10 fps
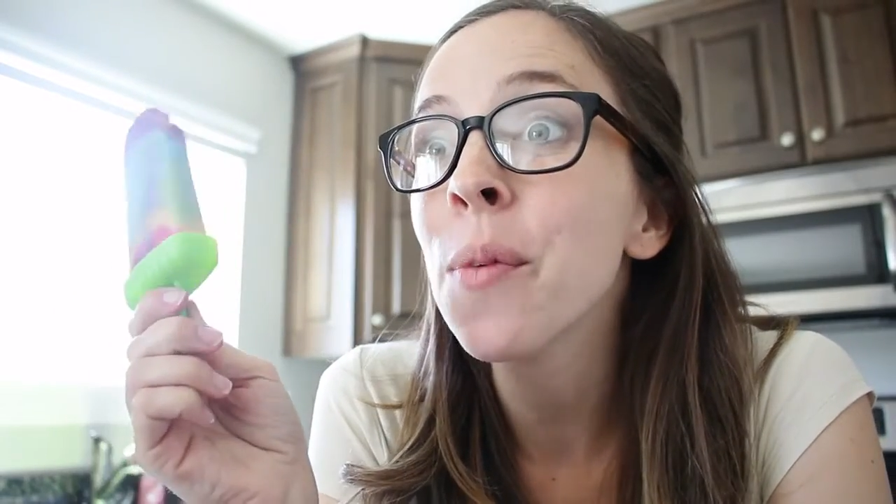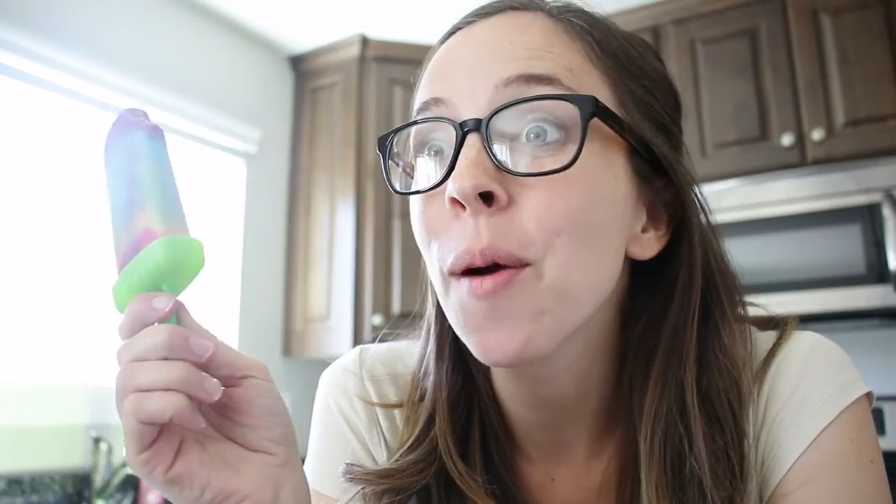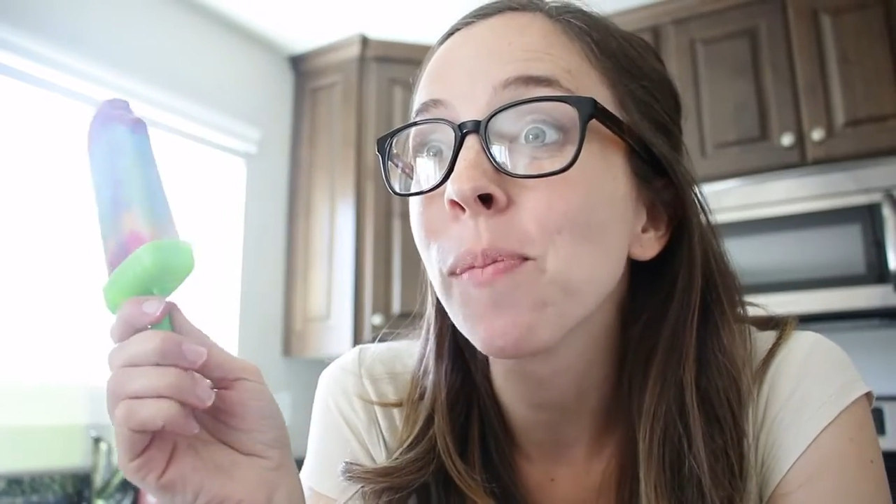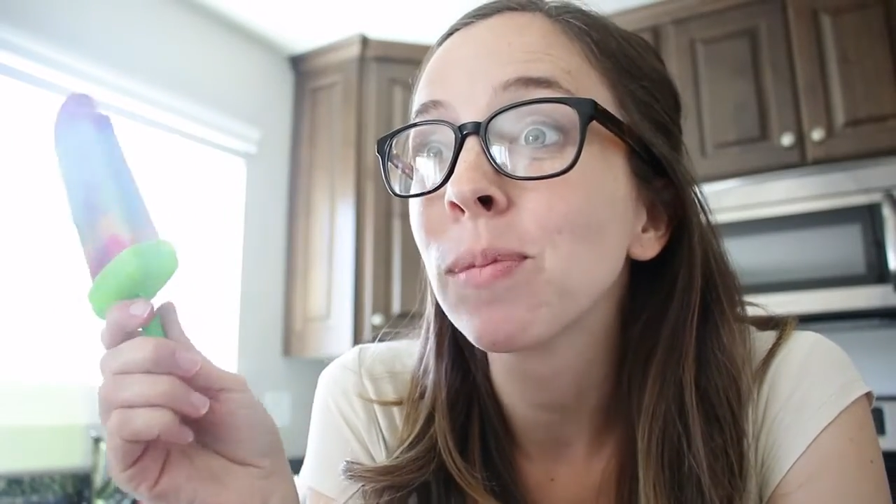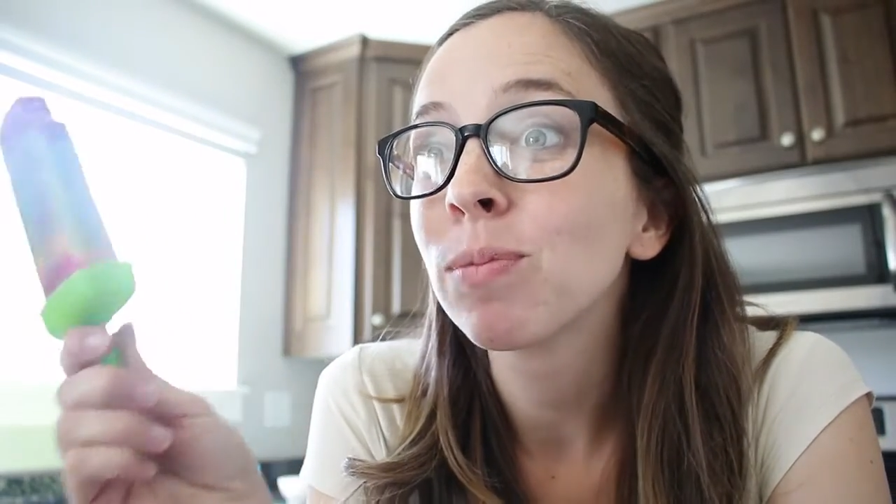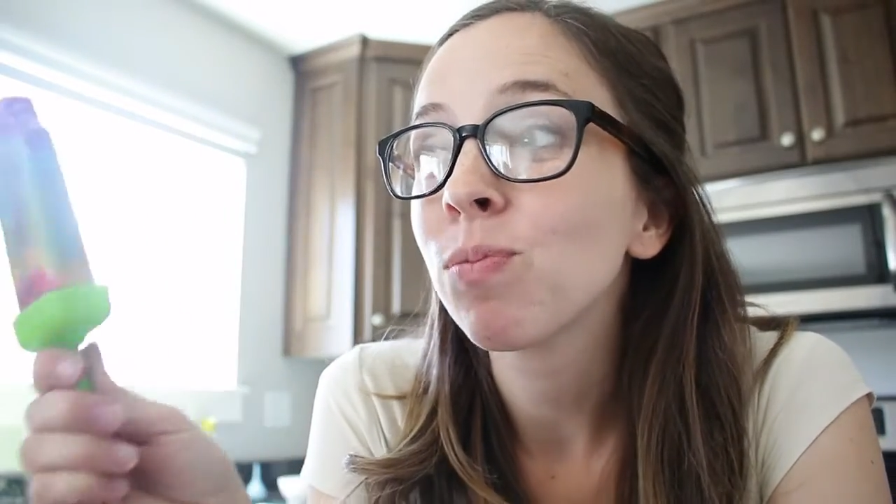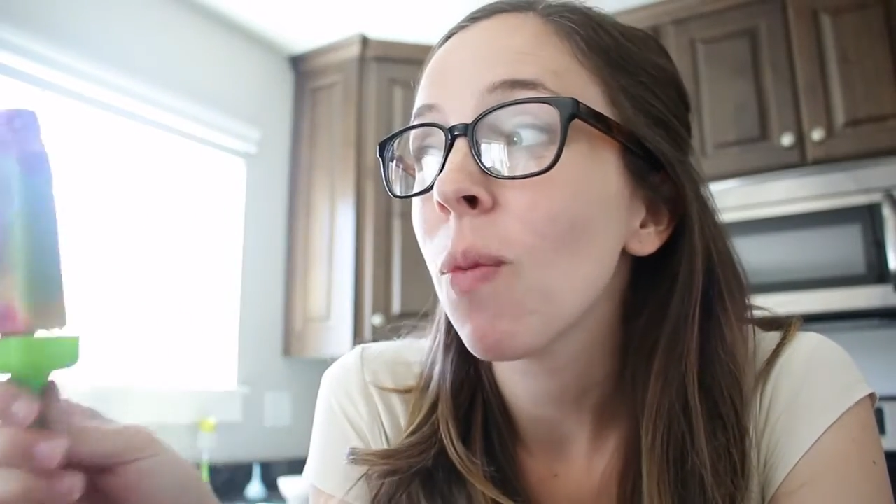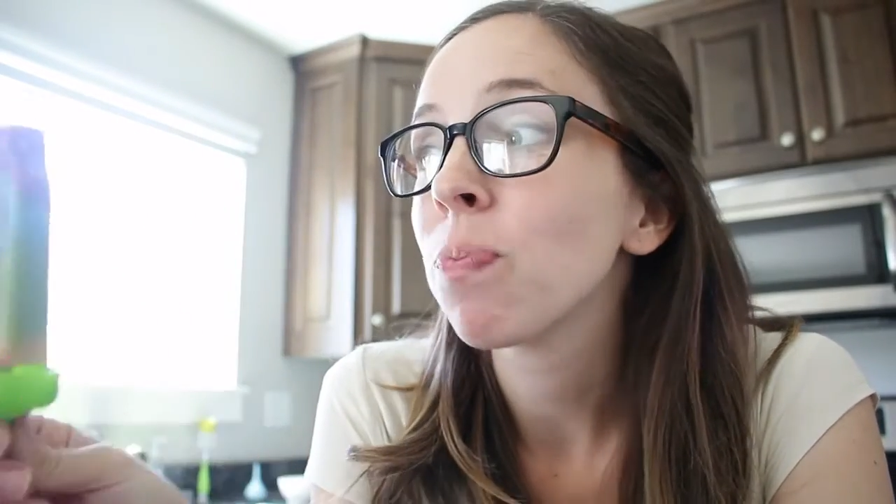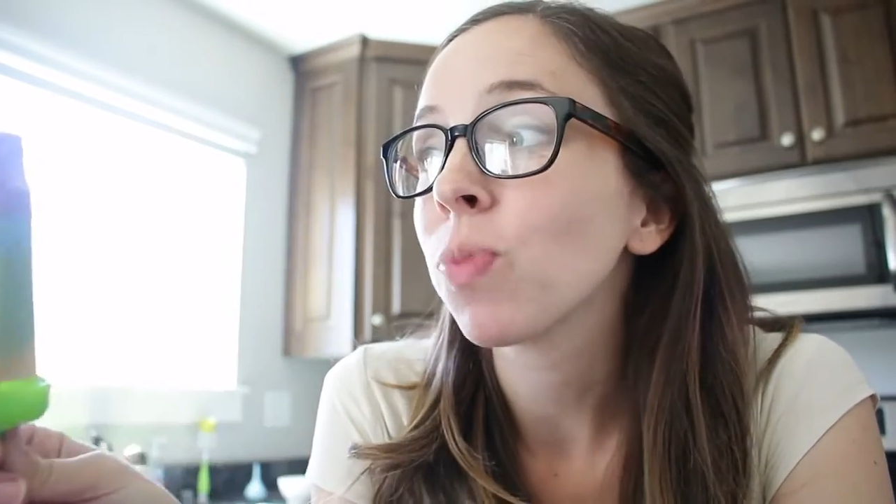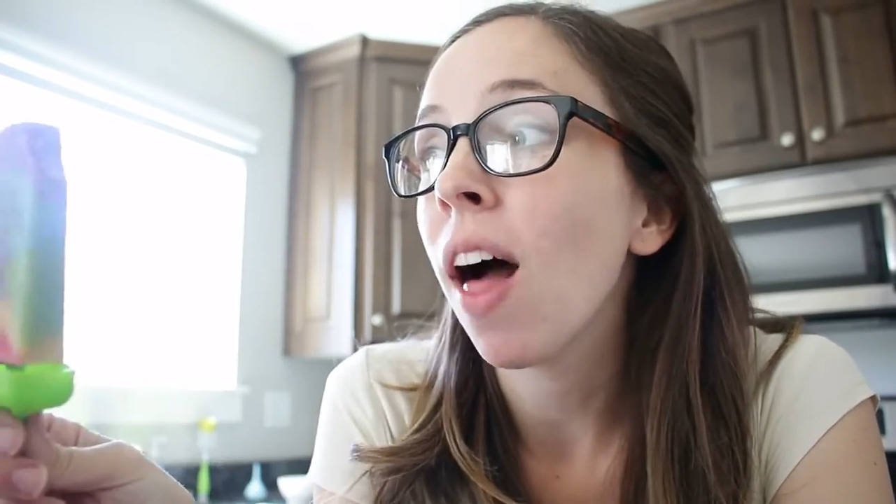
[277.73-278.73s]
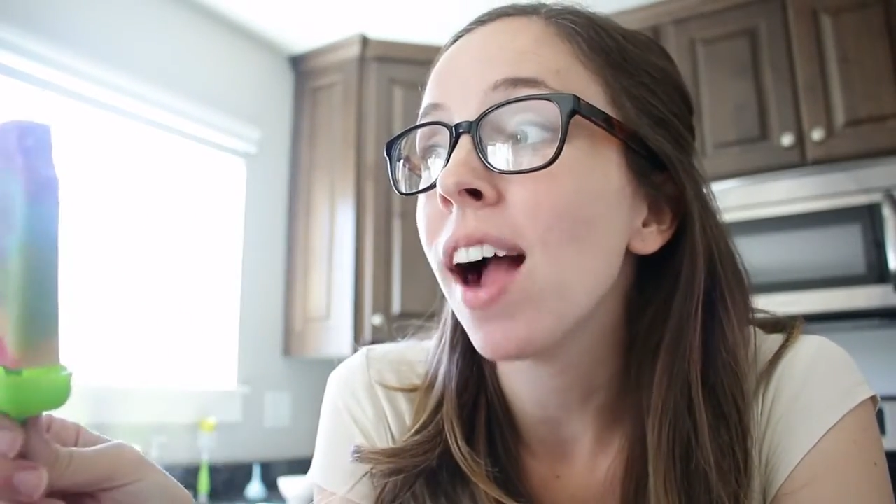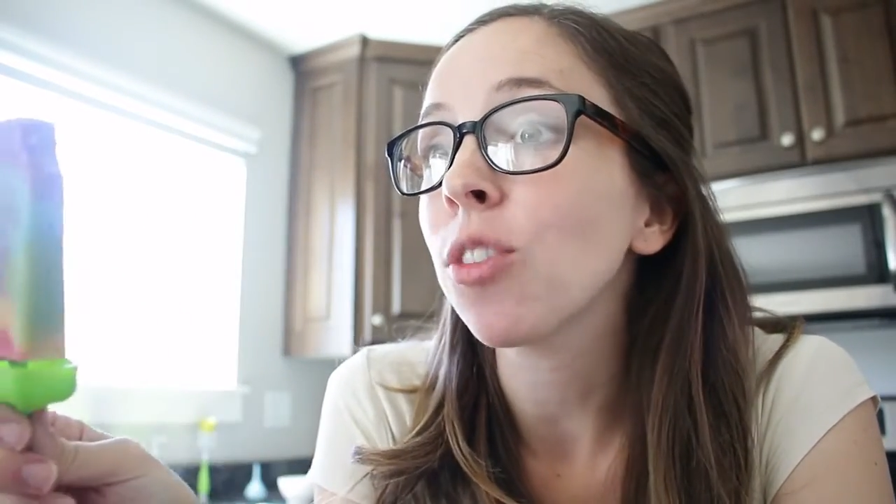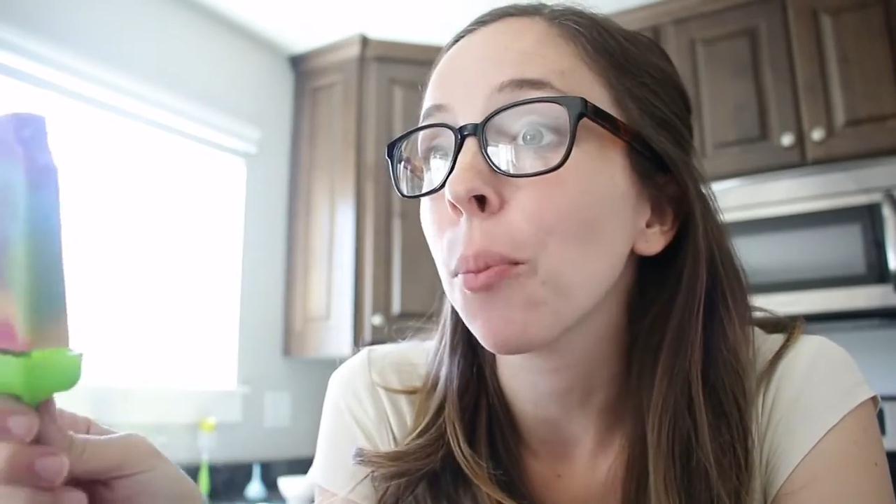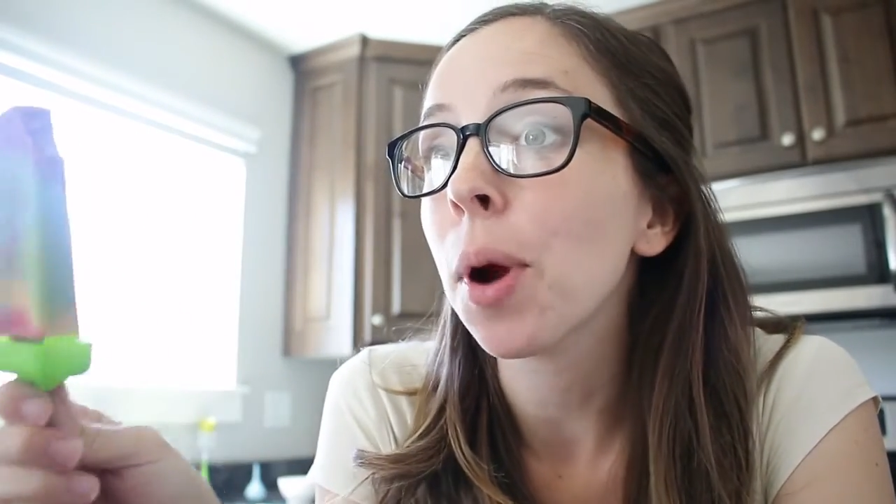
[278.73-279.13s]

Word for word: one. I like the